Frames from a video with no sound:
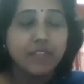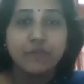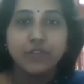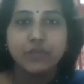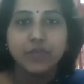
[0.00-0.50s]

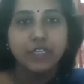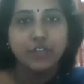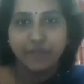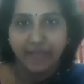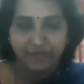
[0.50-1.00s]
for the
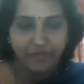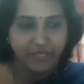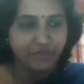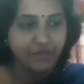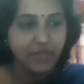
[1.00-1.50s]
world of
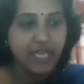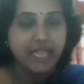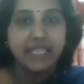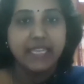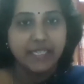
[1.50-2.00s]
IVF.
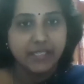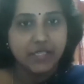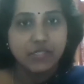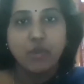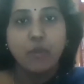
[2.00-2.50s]
The
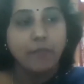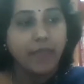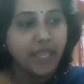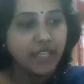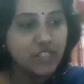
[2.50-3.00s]
industry saw
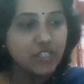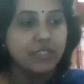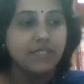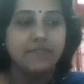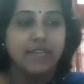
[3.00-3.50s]

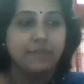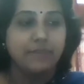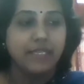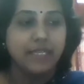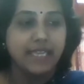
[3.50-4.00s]
major
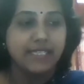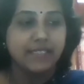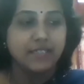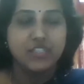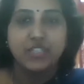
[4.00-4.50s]
development like
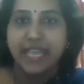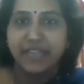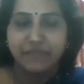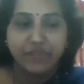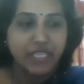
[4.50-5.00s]
surge in
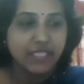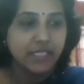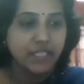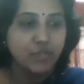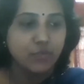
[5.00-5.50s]
egg
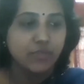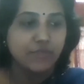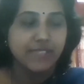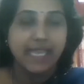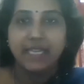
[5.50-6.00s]
freezing, use
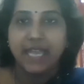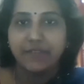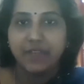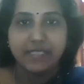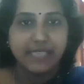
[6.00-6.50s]
of
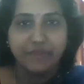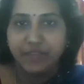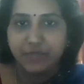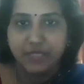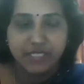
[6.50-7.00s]

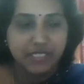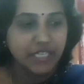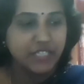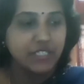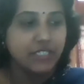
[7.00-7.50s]

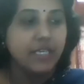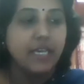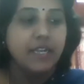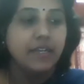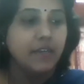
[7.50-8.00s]
self-administration,
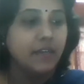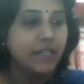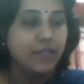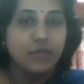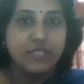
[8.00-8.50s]

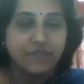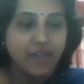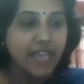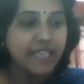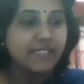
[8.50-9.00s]

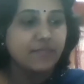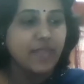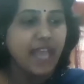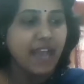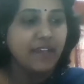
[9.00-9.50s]
device.
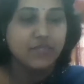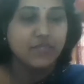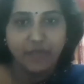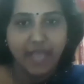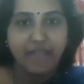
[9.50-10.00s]
We
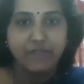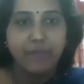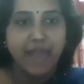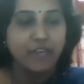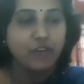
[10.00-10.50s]
have a
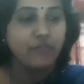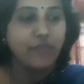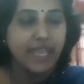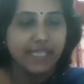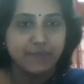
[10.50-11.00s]
panel
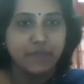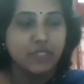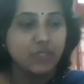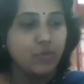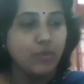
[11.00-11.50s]
of
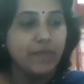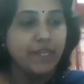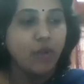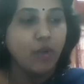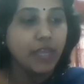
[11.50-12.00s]
experts who will
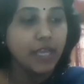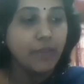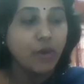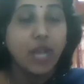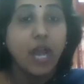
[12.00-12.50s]
be talking
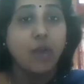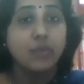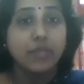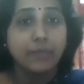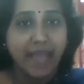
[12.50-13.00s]
about
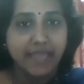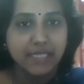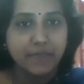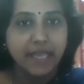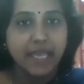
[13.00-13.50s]
how the
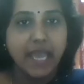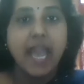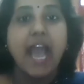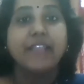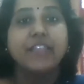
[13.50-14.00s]
pandemic
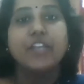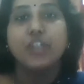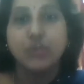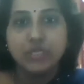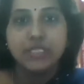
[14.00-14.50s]
and the
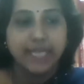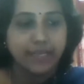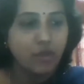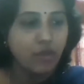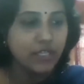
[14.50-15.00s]
new
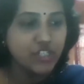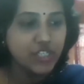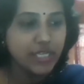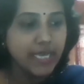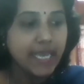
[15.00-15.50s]

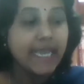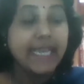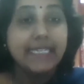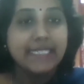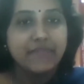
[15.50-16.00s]
technology
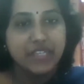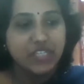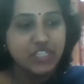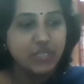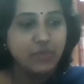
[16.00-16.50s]

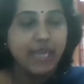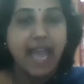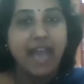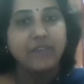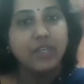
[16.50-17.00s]
intervention will
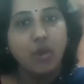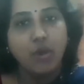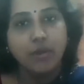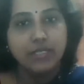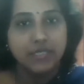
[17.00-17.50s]
have a
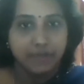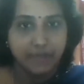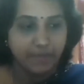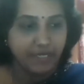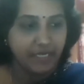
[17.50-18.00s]
long-term
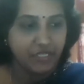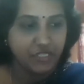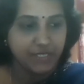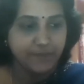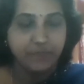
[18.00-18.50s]

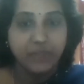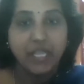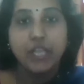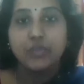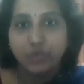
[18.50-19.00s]
implication.
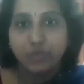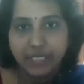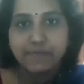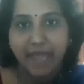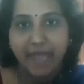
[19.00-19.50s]
Through
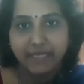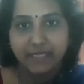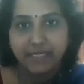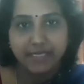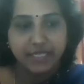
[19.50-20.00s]
this
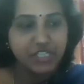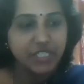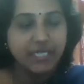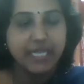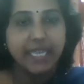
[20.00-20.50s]
panel
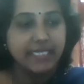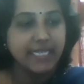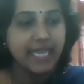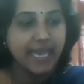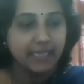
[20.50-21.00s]
discussion,
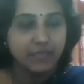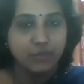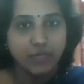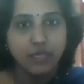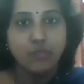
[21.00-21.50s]
ET Health
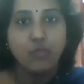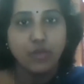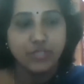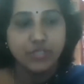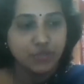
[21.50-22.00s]
World
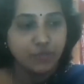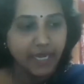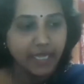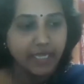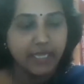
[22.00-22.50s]
wants to
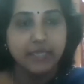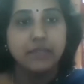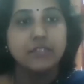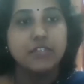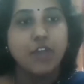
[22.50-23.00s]
bring in
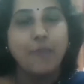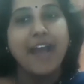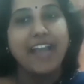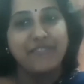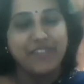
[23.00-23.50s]
top
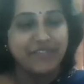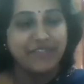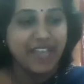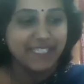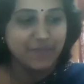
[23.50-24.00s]

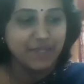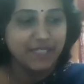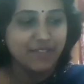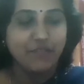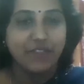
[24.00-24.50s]
IVF
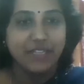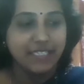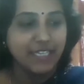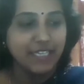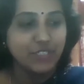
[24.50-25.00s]
experts of
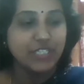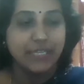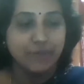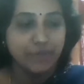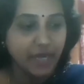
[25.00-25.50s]
India to
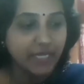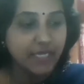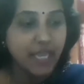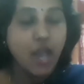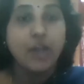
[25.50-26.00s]

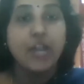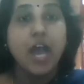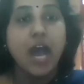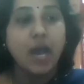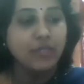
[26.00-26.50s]
deliberate on
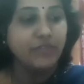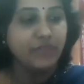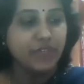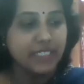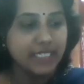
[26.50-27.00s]
how the
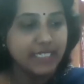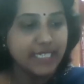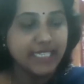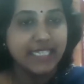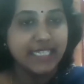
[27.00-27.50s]

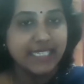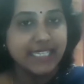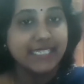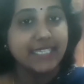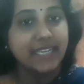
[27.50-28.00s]
fertility
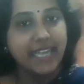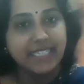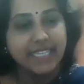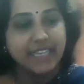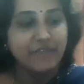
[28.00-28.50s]
industry is creating a